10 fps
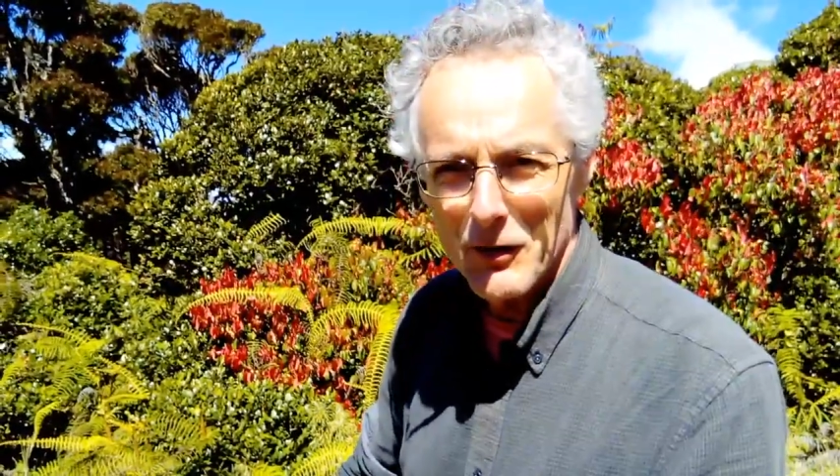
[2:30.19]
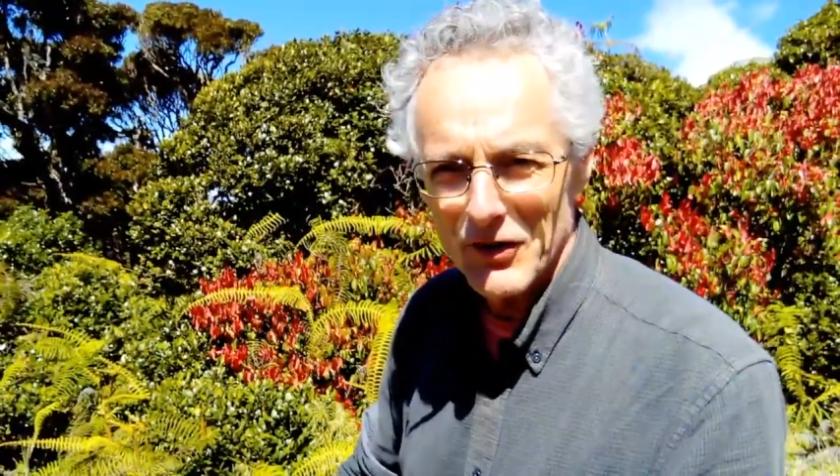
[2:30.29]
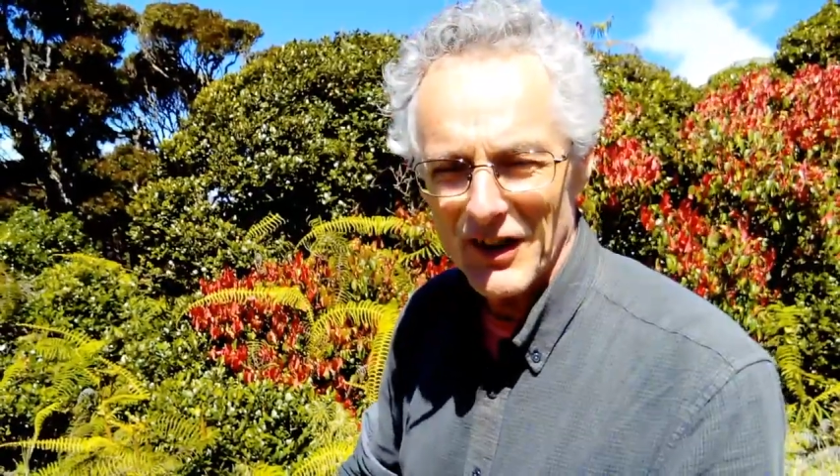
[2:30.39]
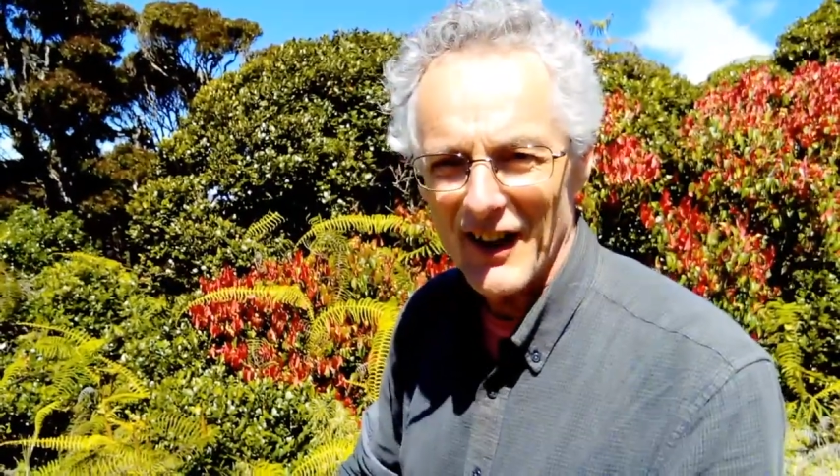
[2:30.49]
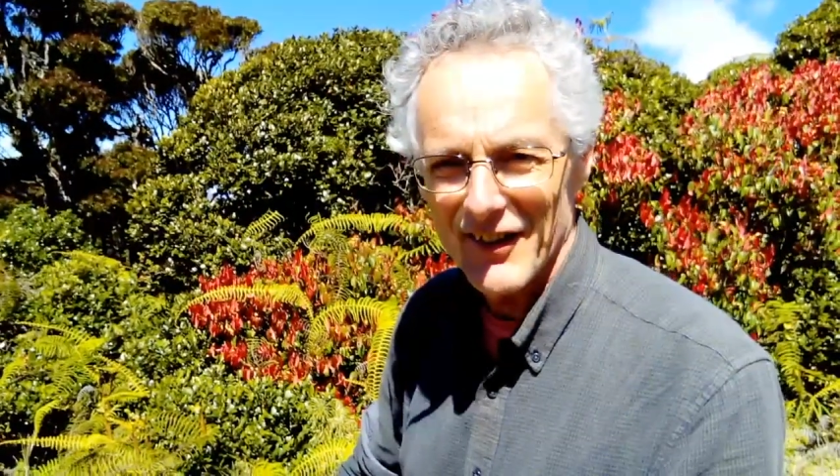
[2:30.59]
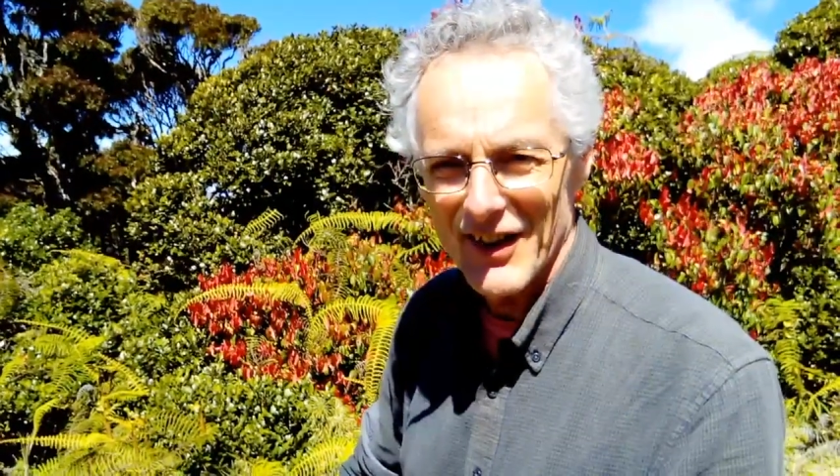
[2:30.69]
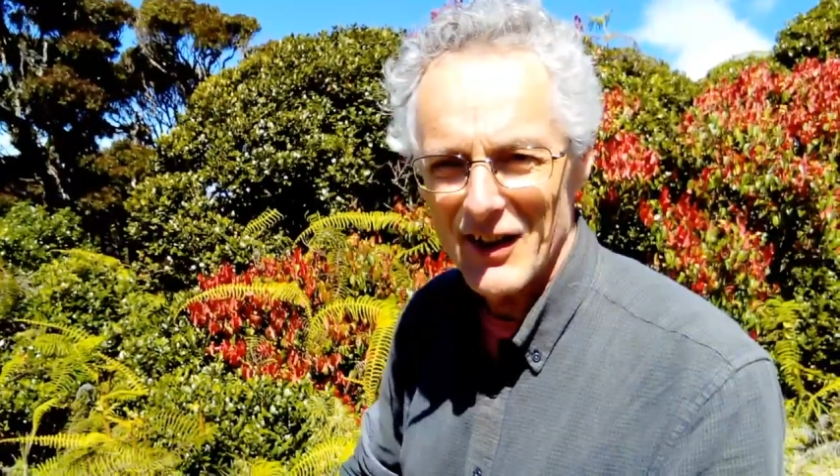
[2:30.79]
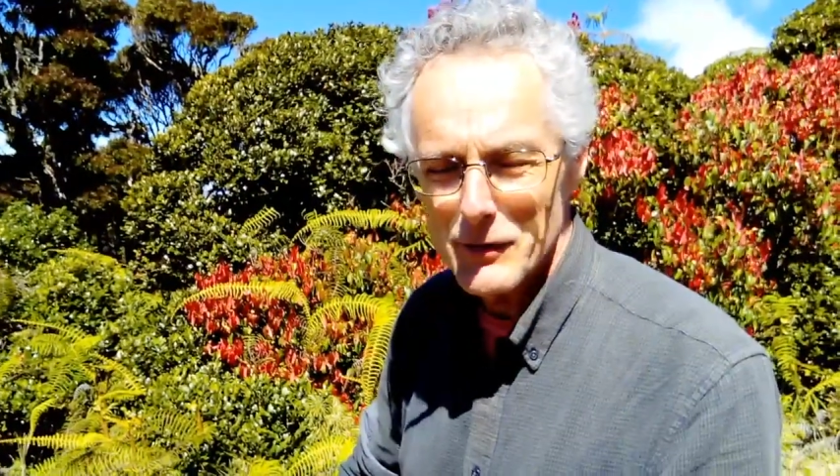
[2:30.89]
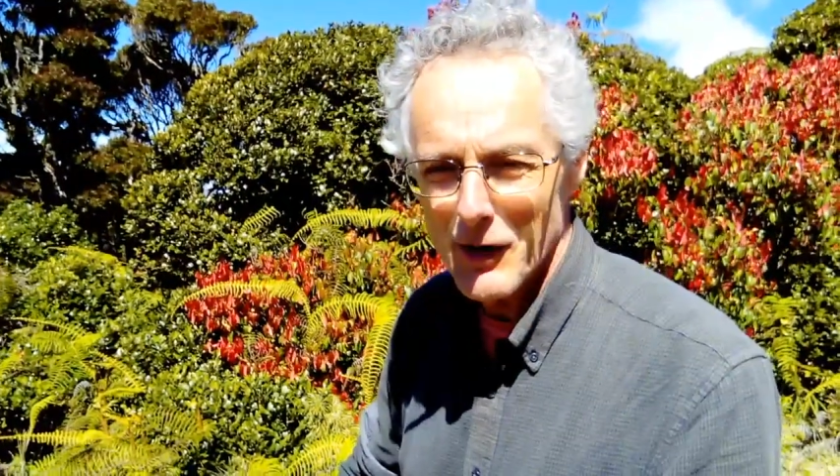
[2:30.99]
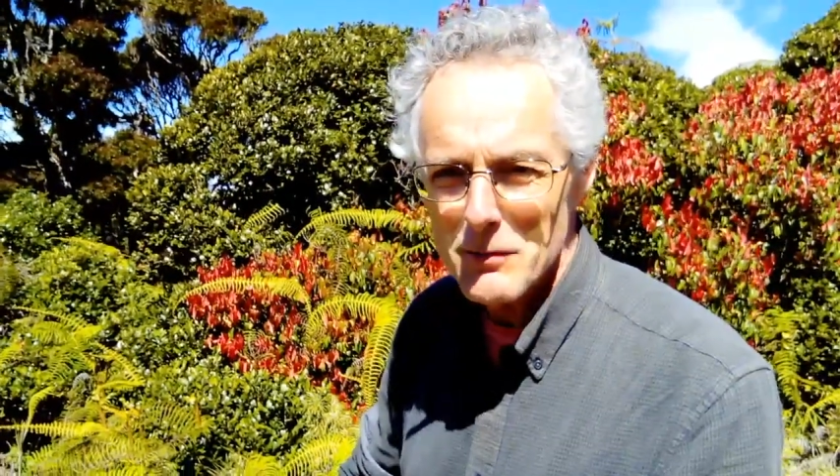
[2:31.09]
which I can't
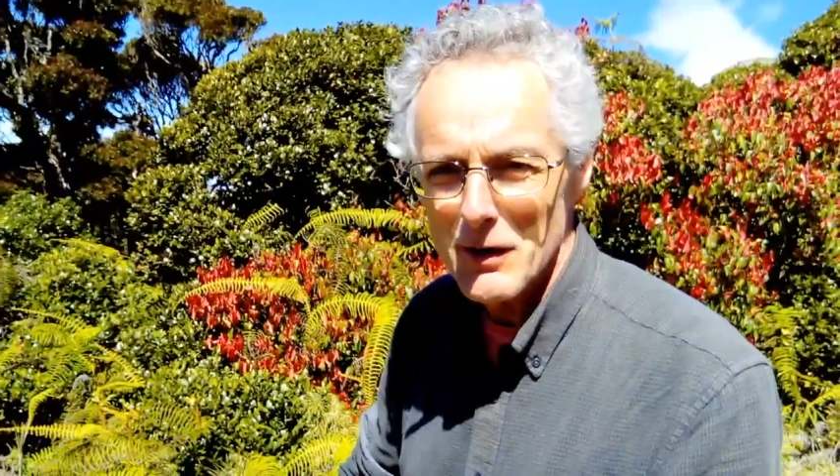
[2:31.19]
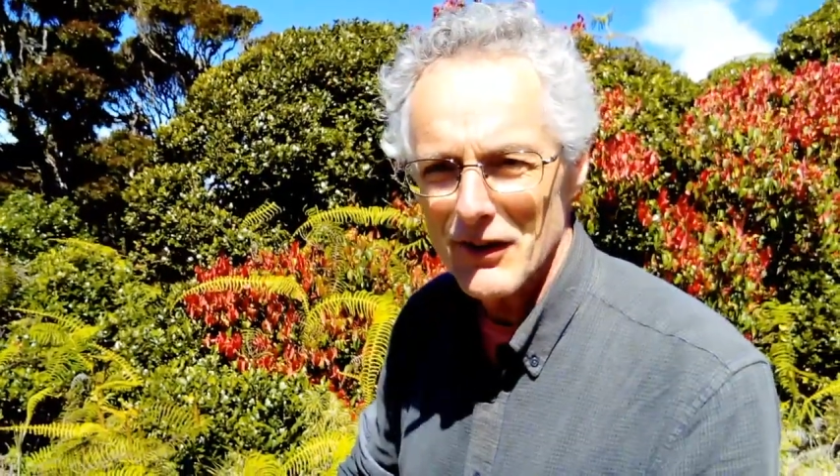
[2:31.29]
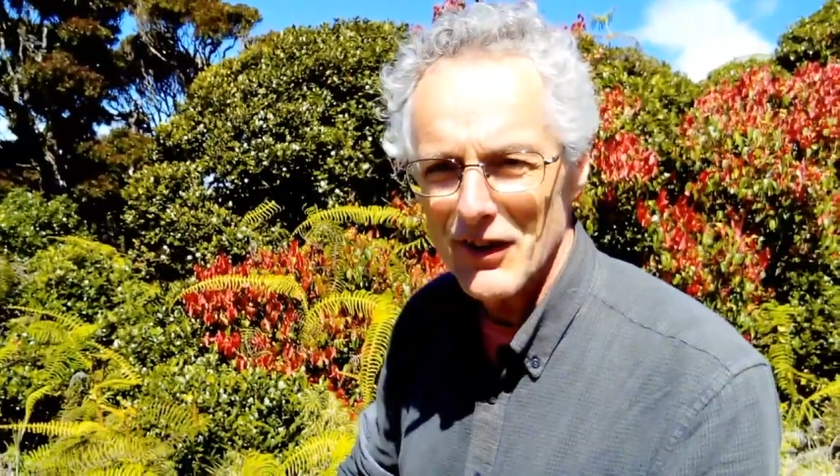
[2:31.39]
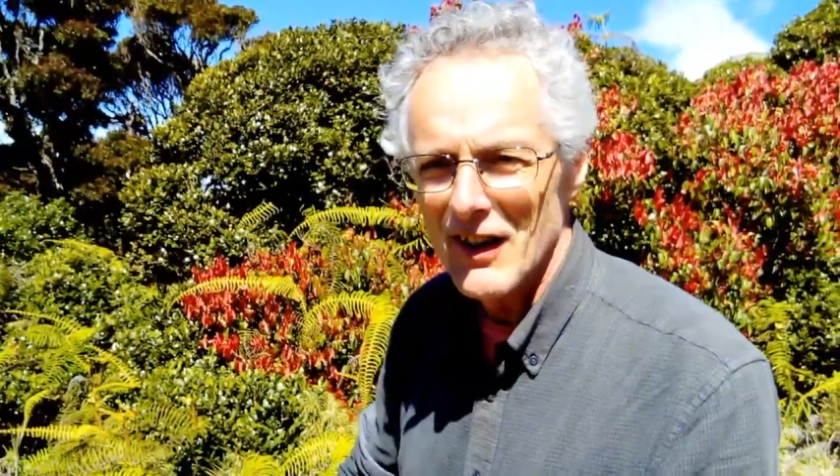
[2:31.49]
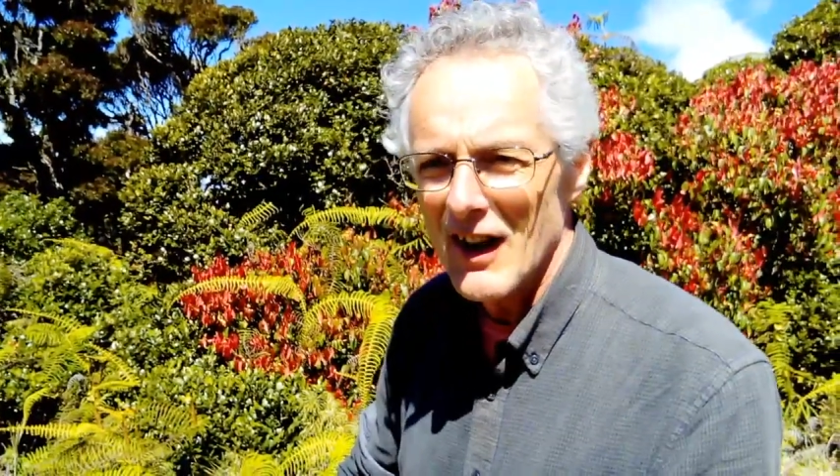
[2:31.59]
identify, but